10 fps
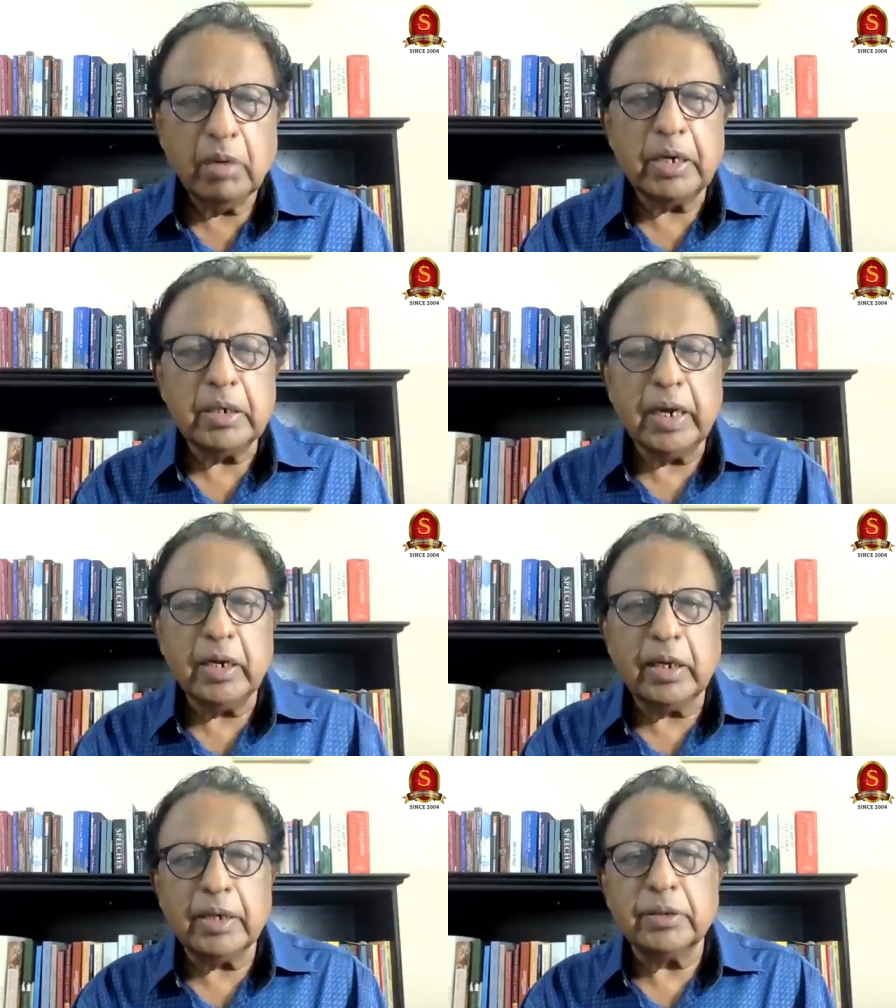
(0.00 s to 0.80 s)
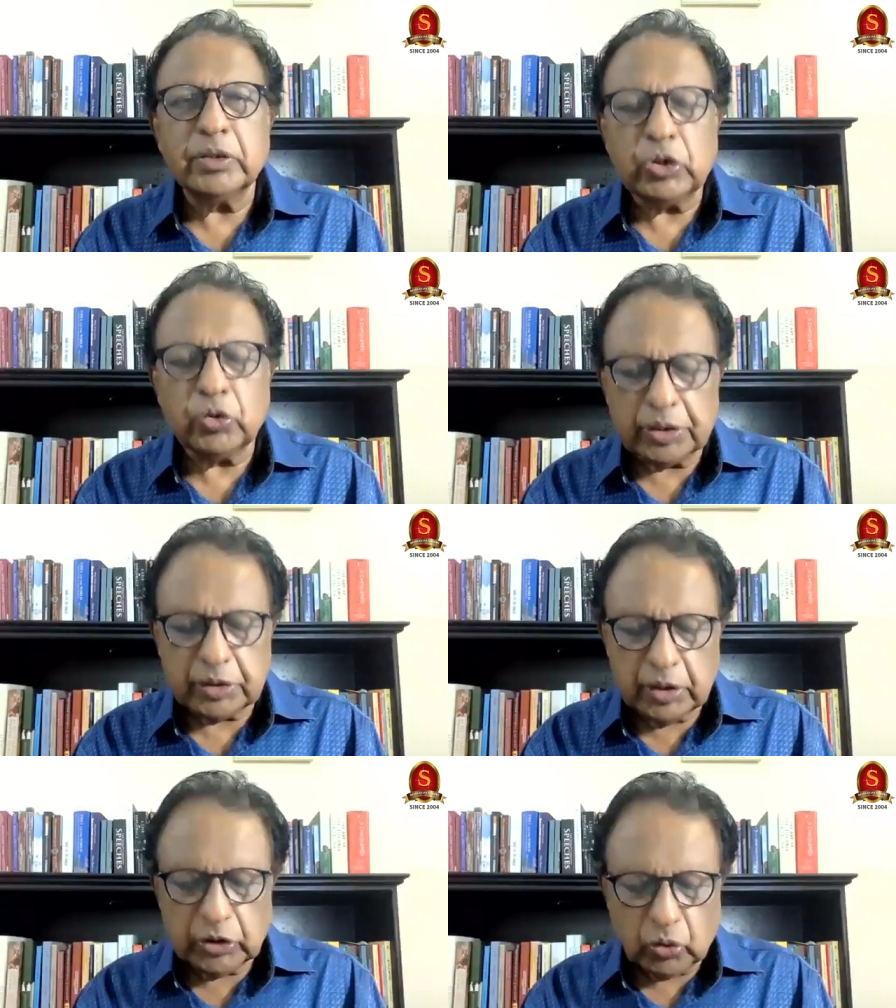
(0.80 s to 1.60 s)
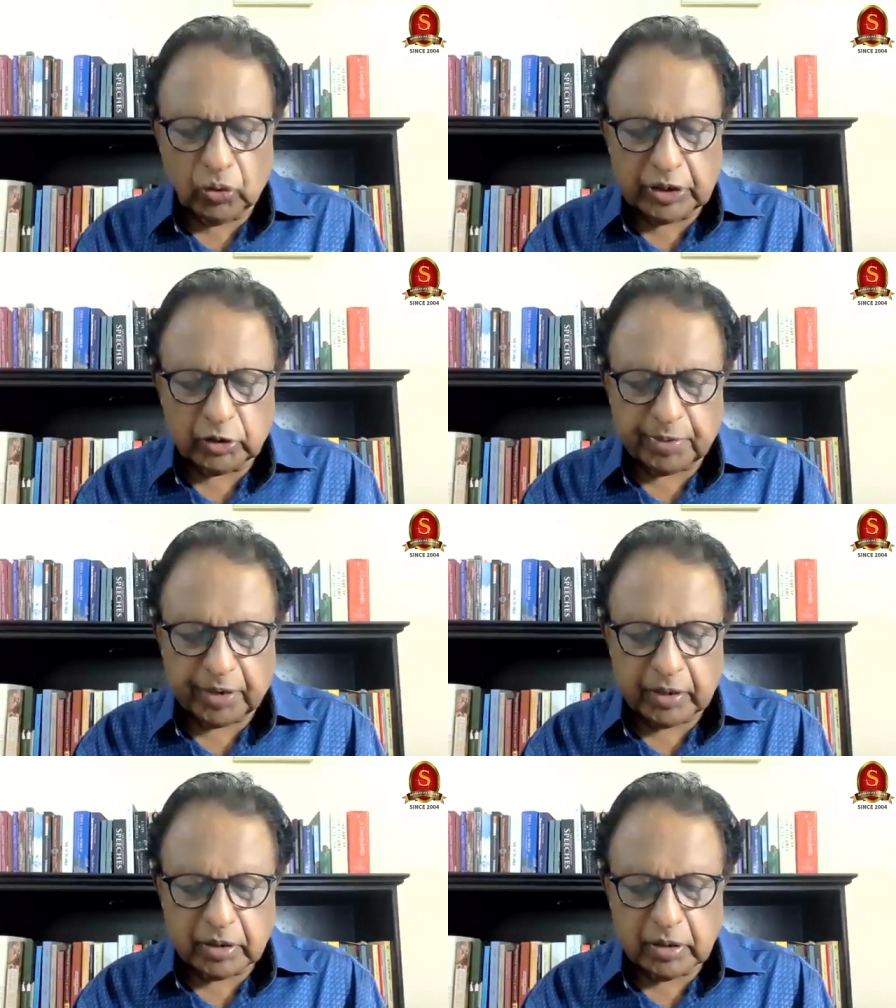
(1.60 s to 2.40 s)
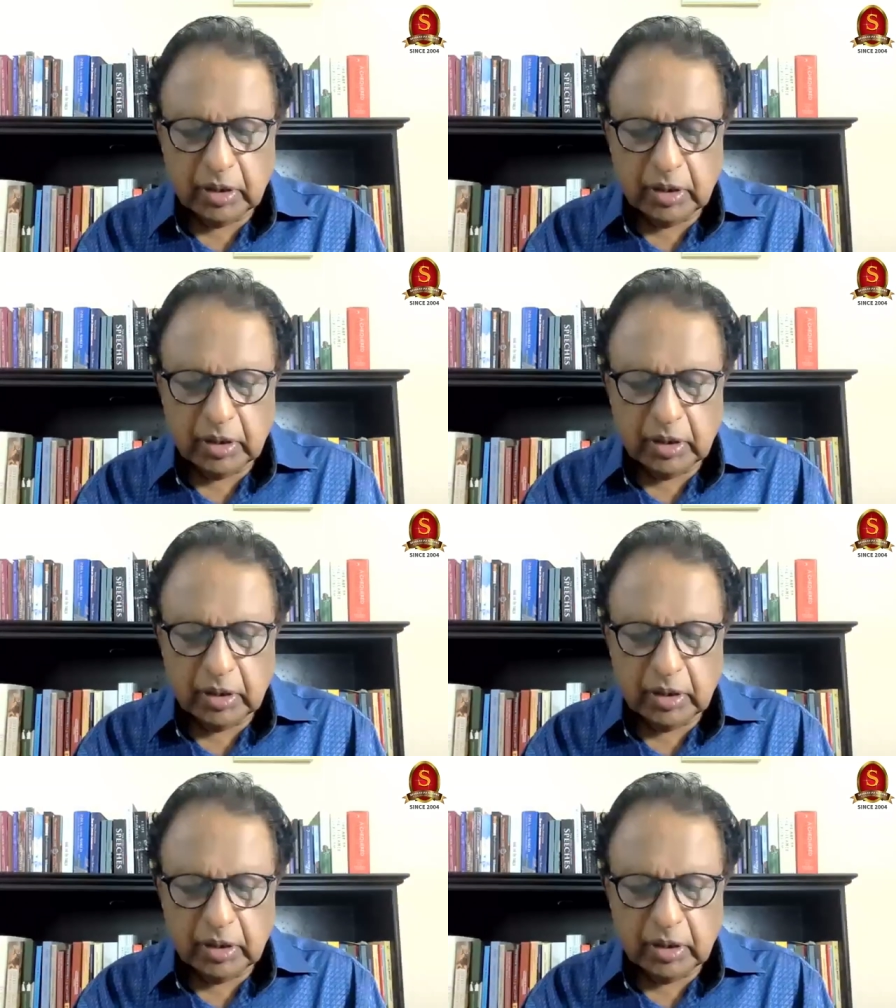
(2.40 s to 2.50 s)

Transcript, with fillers: But in any case, the situation is so desperate